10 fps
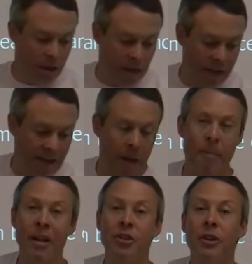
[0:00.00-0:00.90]
As I
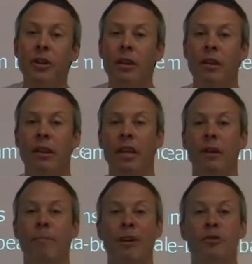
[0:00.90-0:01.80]
mentioned,
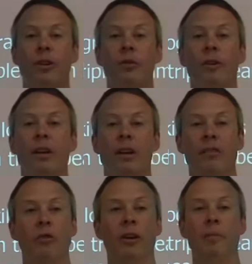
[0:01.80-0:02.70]
the metric unit
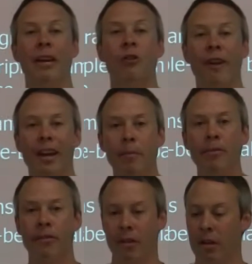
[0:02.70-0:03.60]
is going to be
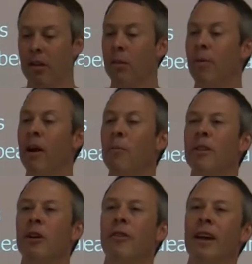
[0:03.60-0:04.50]
grams. The problem
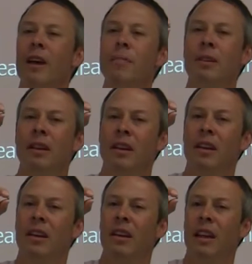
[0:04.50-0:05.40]
with a gram,
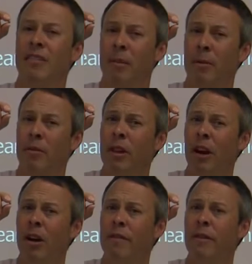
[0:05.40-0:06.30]
and that's going to be really
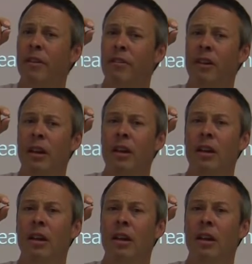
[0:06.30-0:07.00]
hard for you to see,